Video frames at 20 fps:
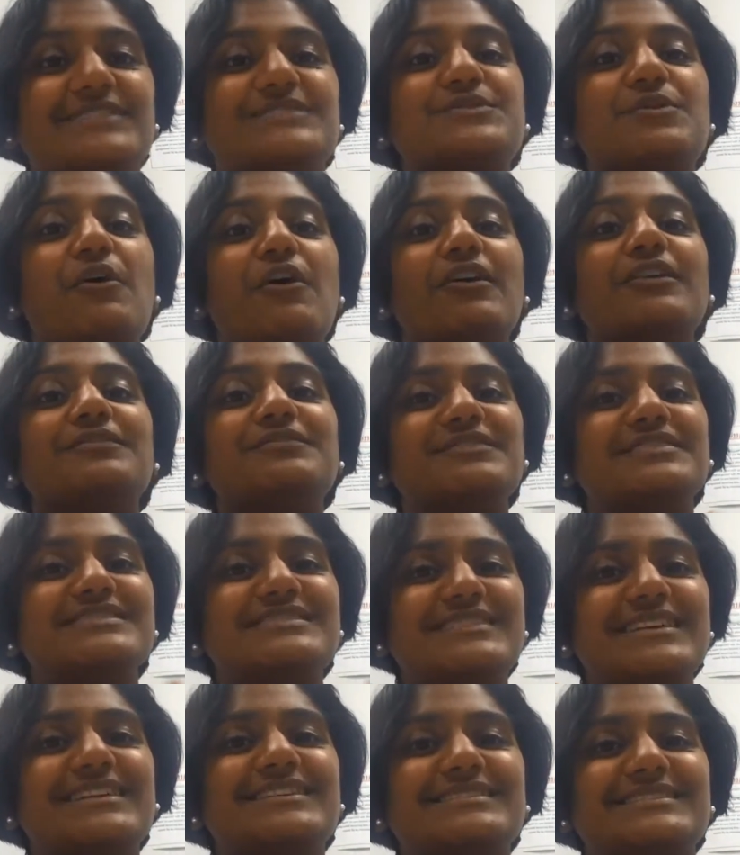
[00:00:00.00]
So all of the
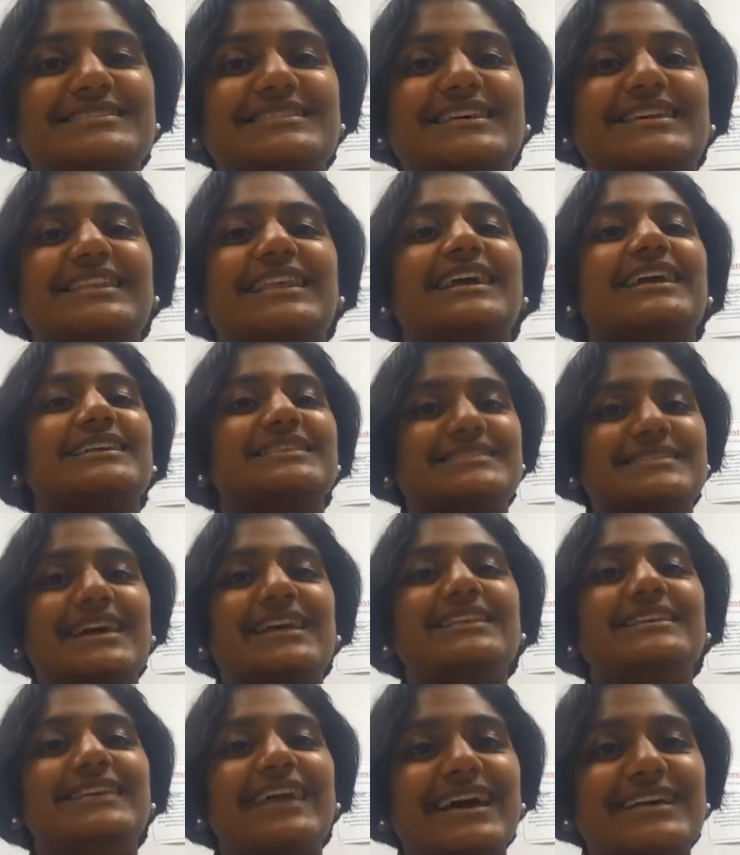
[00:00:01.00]
states that
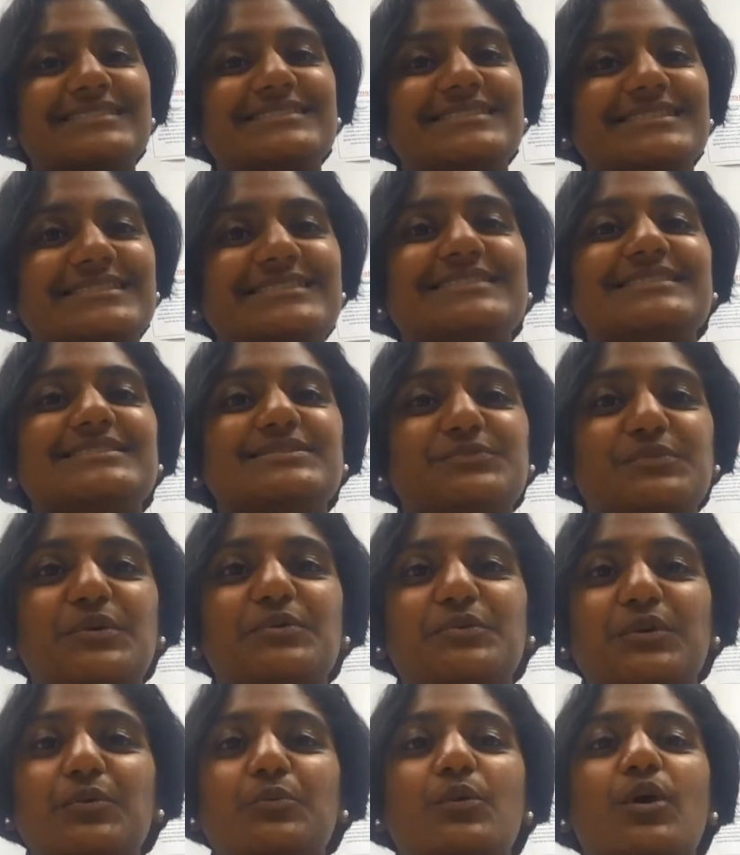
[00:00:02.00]
said, yes, this is what
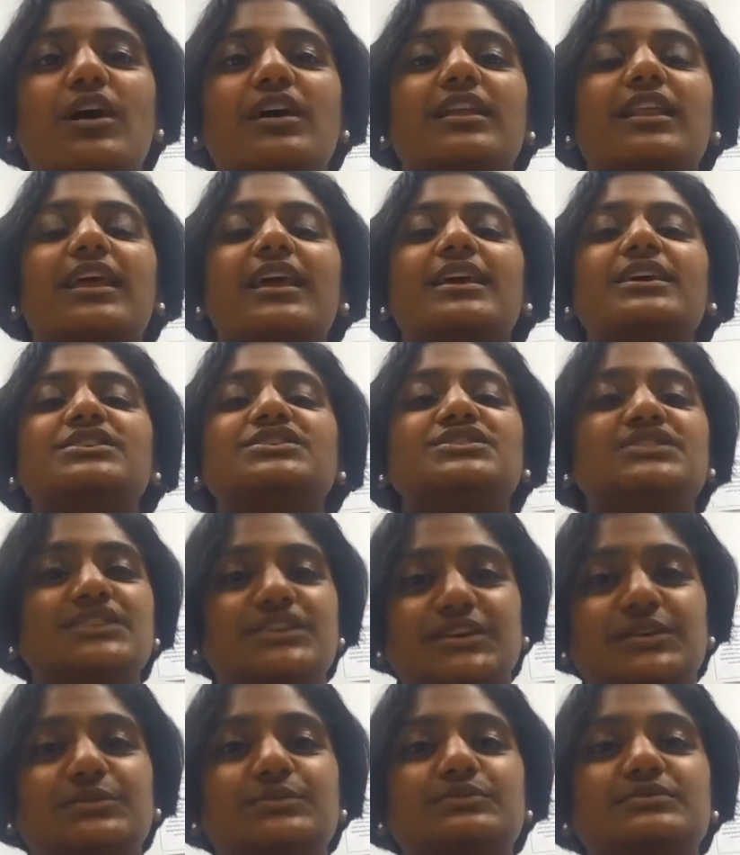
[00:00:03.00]
we want to
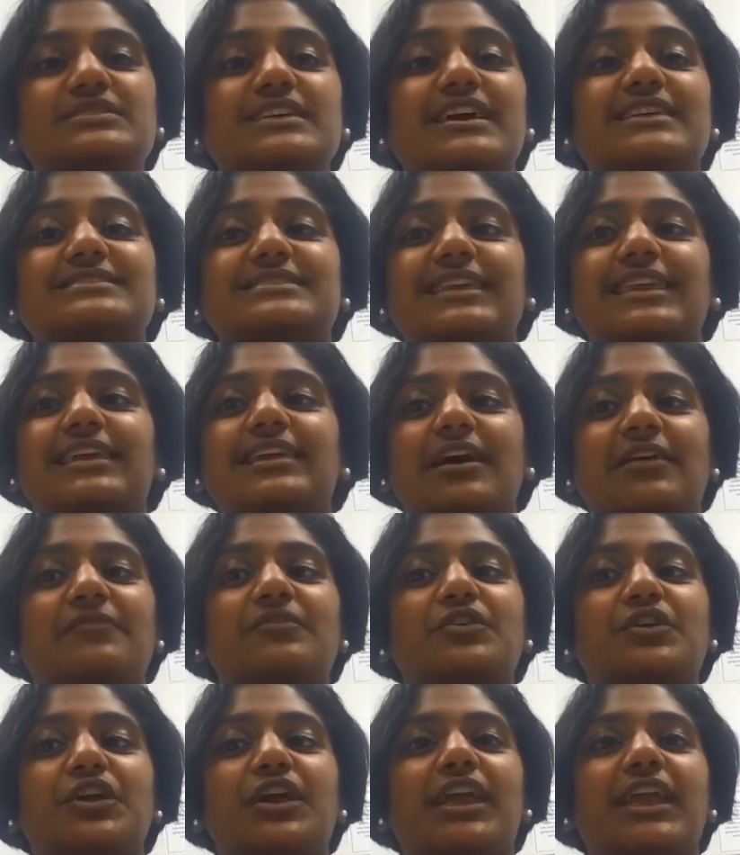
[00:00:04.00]
use as a
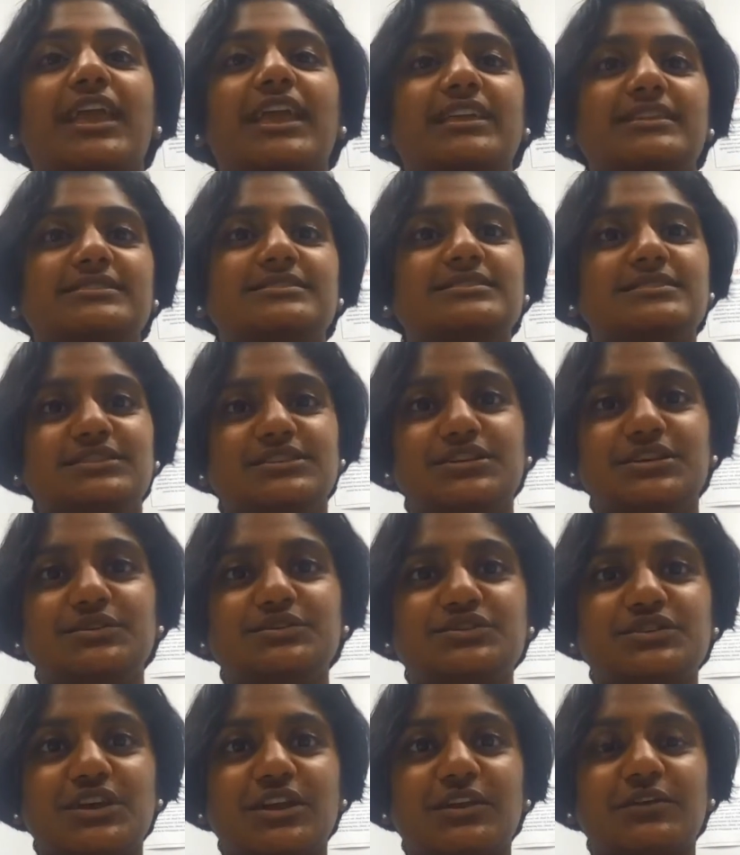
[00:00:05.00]
governing
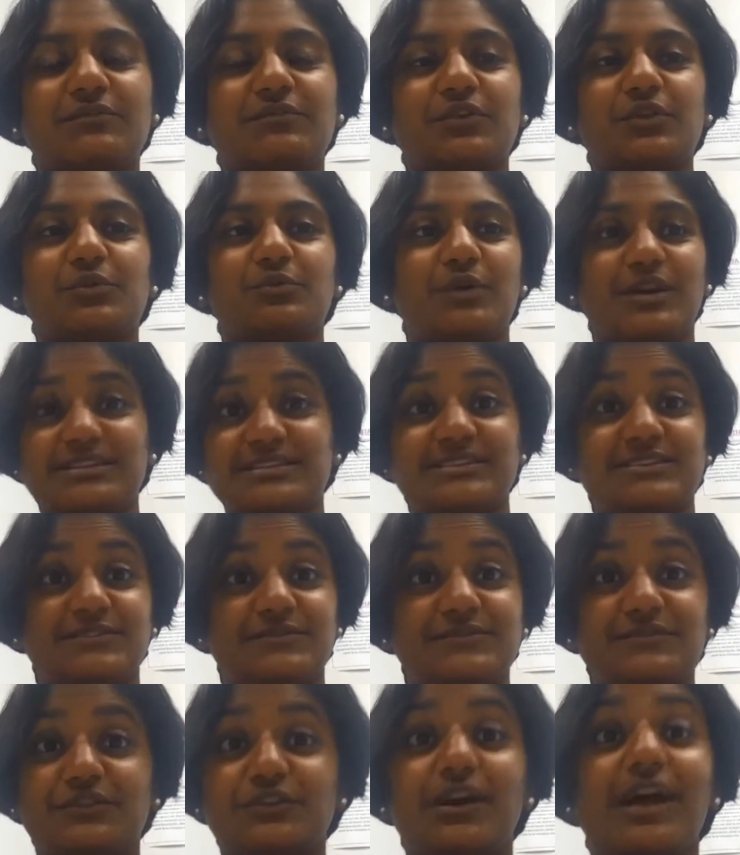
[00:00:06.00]
institution for the rest
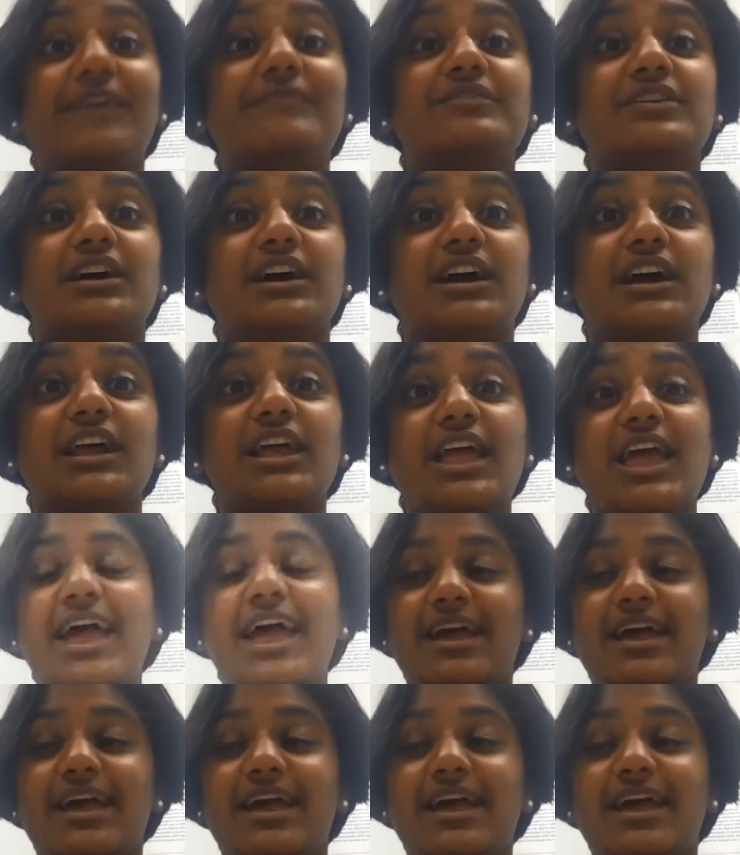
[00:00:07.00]
of forever,